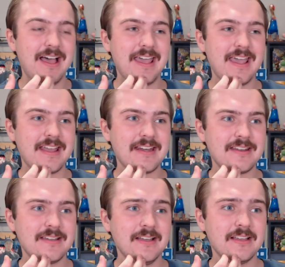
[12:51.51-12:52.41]

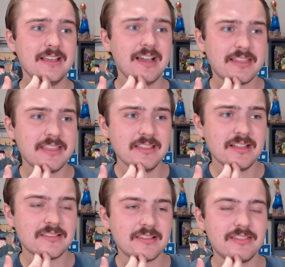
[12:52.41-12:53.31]
and yeah, I think
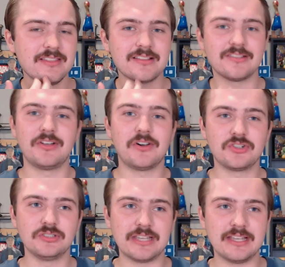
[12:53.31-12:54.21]
that's I think that's
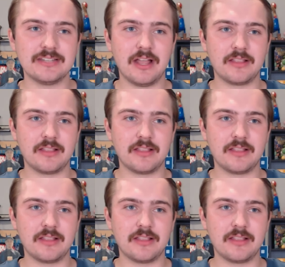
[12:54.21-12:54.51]
largely it.